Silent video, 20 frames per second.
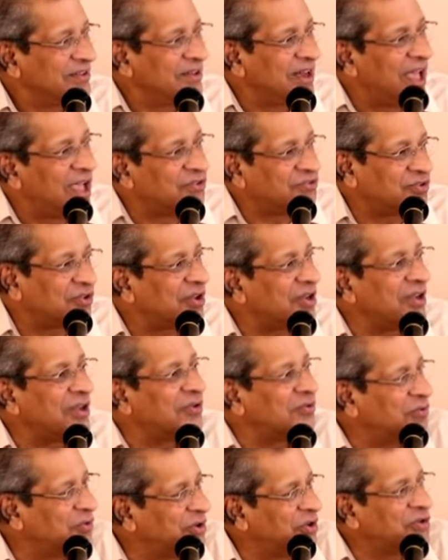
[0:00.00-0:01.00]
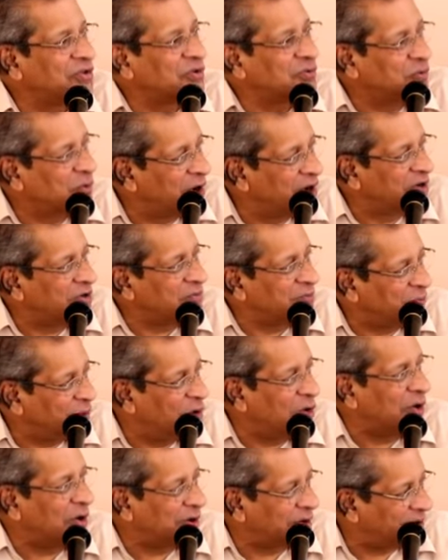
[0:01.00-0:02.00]
Naturally, we too want
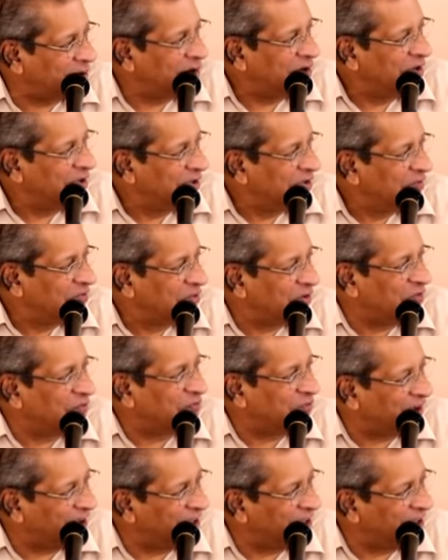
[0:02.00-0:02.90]
more from